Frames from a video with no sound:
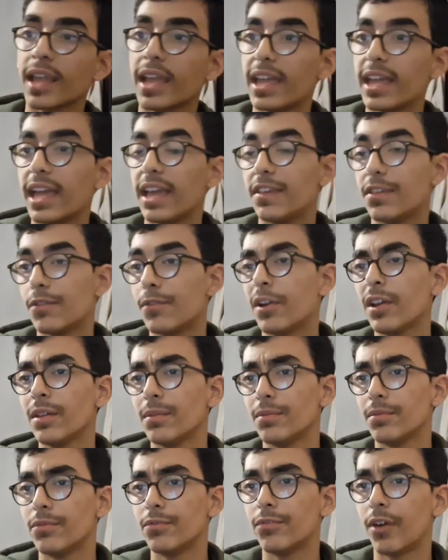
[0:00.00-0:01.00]
Okay, it's a very
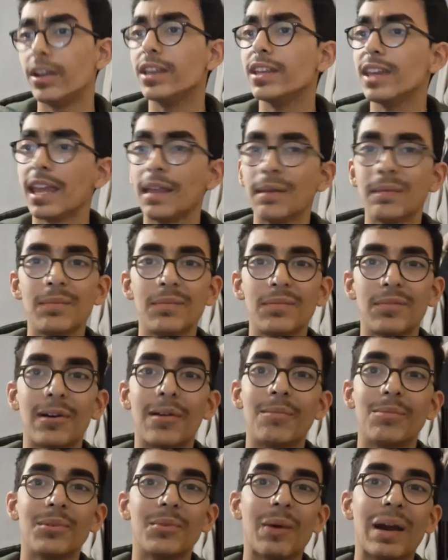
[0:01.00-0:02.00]
funny name
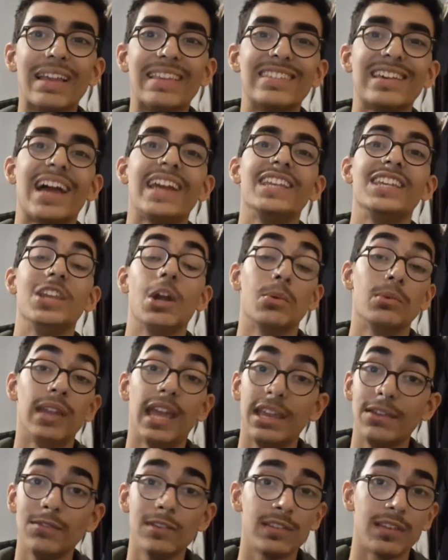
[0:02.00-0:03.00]
from the white side, No
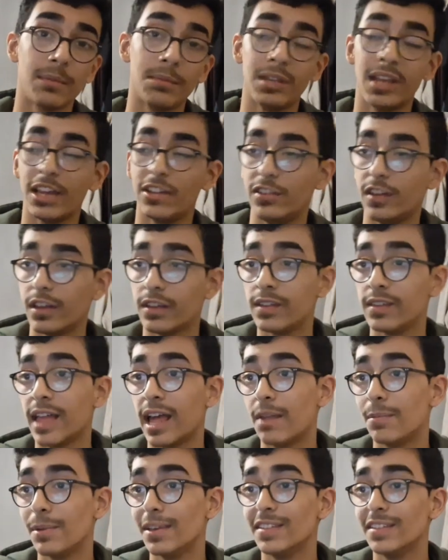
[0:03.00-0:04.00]
Davis. I mean, I checked the
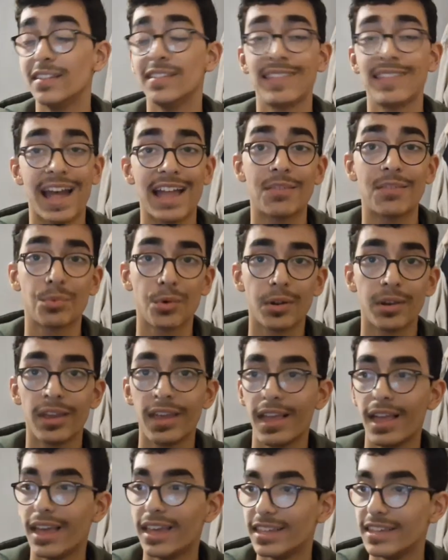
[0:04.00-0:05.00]
databases, that's what
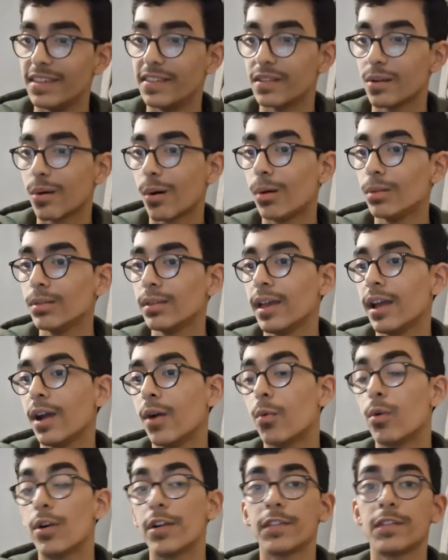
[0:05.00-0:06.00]
he's called,
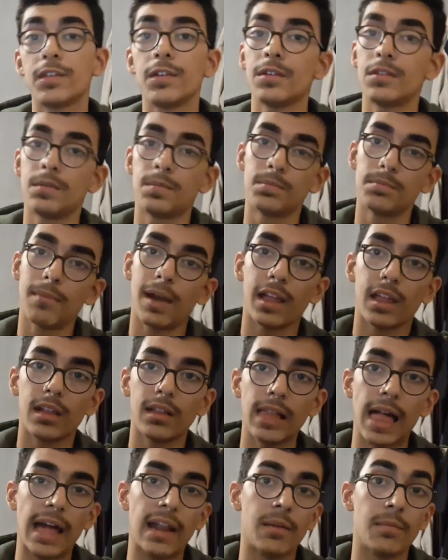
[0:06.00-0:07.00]
versus
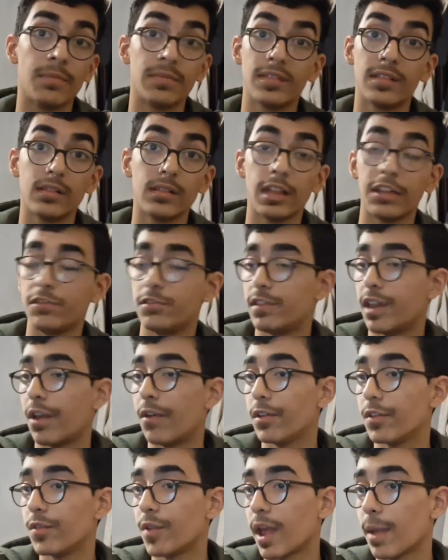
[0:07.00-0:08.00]
Michael Adams,
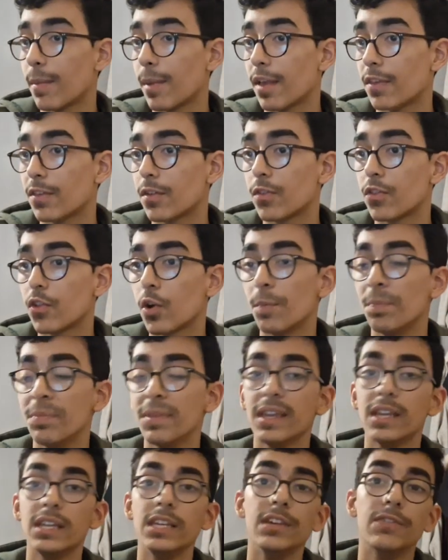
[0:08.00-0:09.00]
legendary grandmaster. So
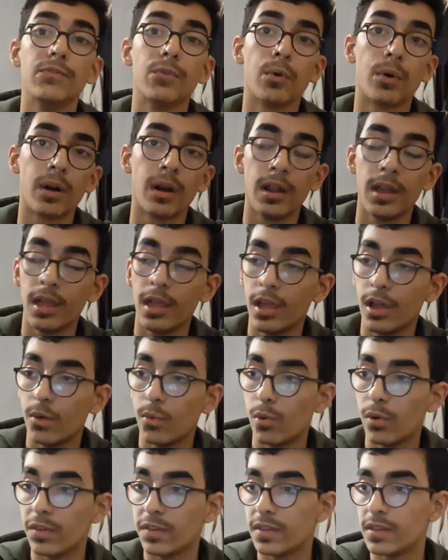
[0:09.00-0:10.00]
e4
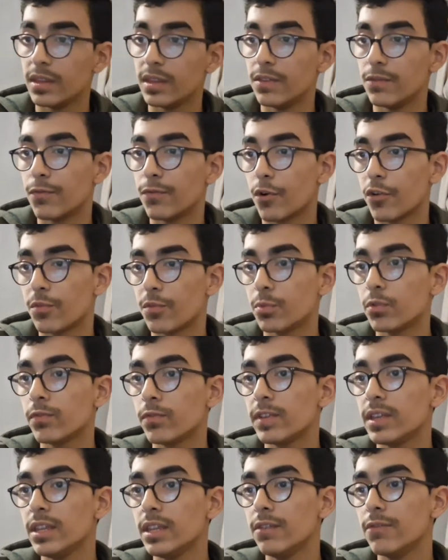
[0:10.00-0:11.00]
was the first move,
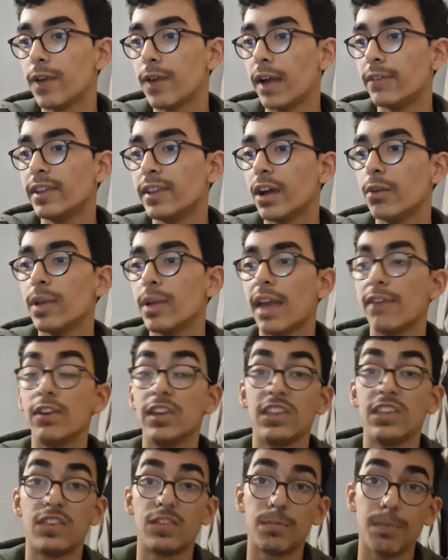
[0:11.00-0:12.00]
e5, and now we have
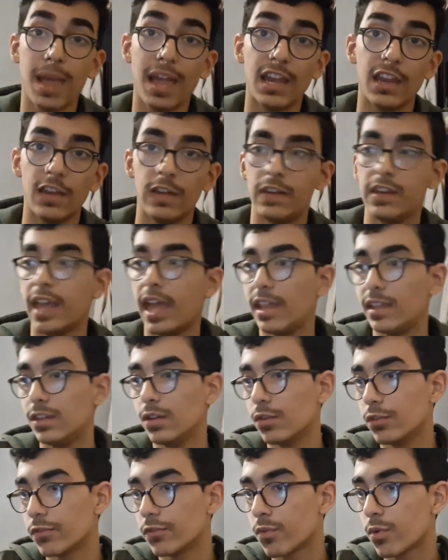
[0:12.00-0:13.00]
a Spanish. The idea,
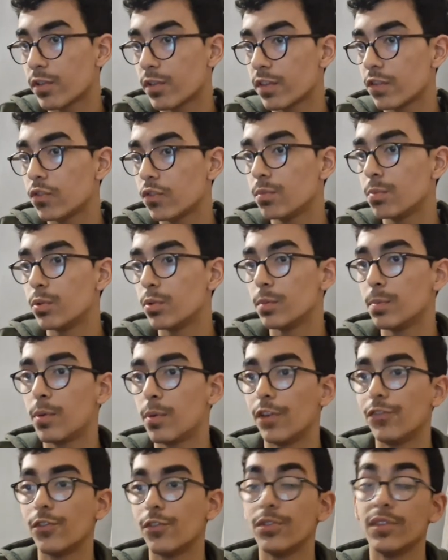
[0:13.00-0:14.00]
of course, is to put
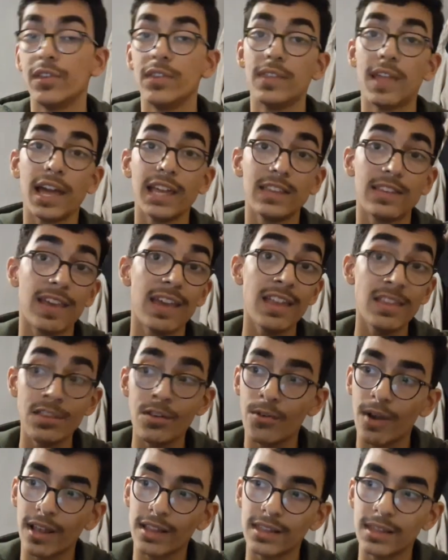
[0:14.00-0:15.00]
pressure on the knight,
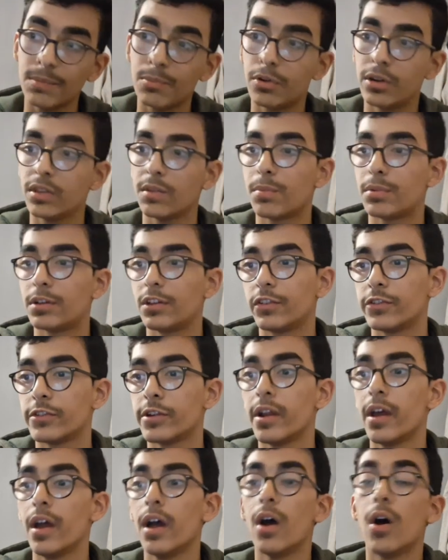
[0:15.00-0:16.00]
indirectly putting the
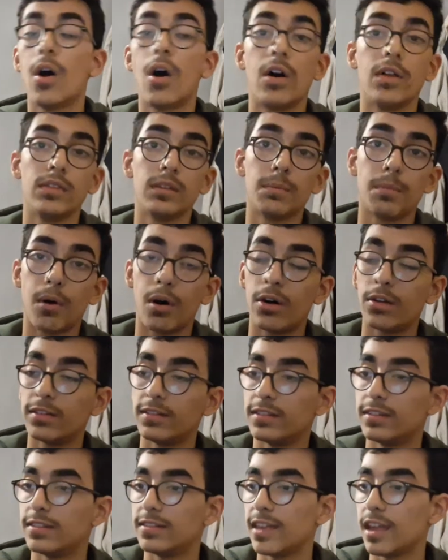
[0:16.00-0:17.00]
pressure on the pawn
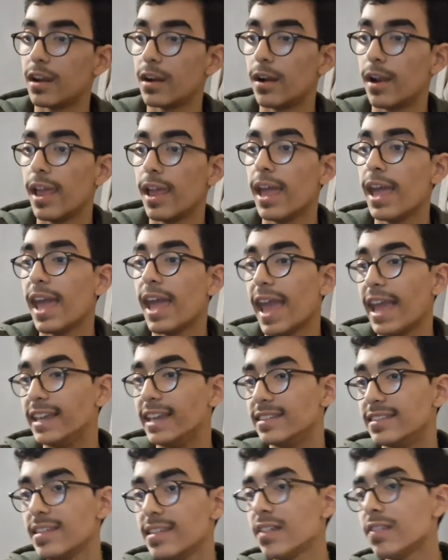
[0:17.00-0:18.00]
of the center.
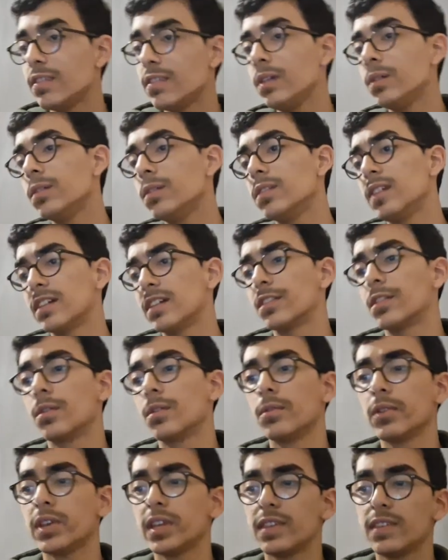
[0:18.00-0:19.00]
a6, due to tactical
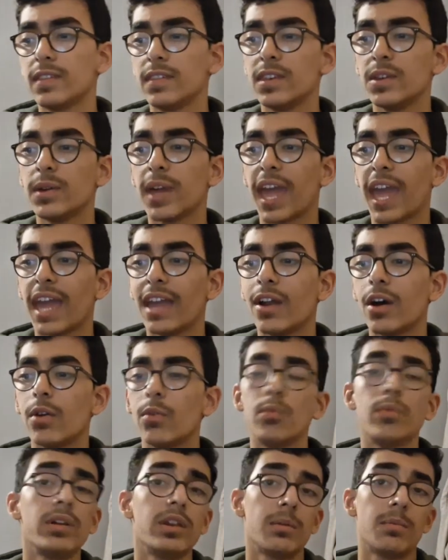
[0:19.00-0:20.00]
reasons, you cannot
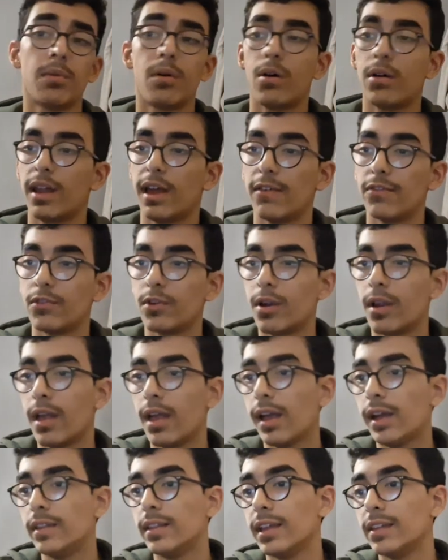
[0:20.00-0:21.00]
win a pawn after
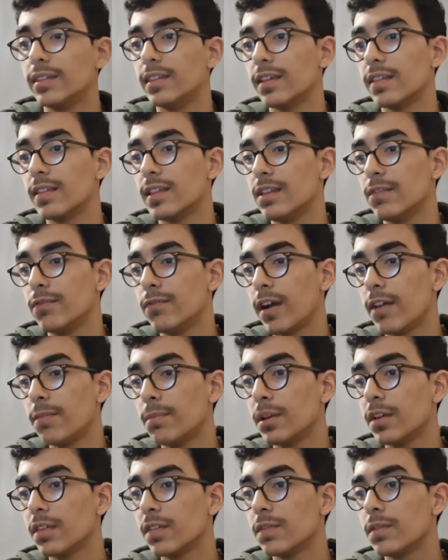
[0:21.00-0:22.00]
knight takes e5
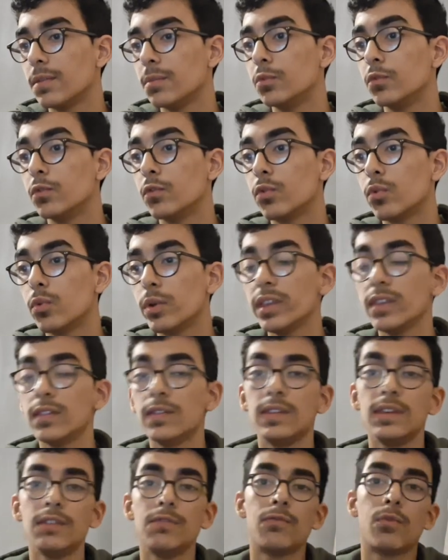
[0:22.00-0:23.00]
because of the move queen to
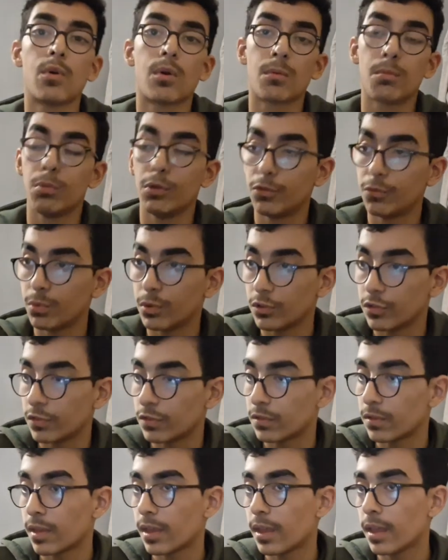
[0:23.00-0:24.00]
d4, which will just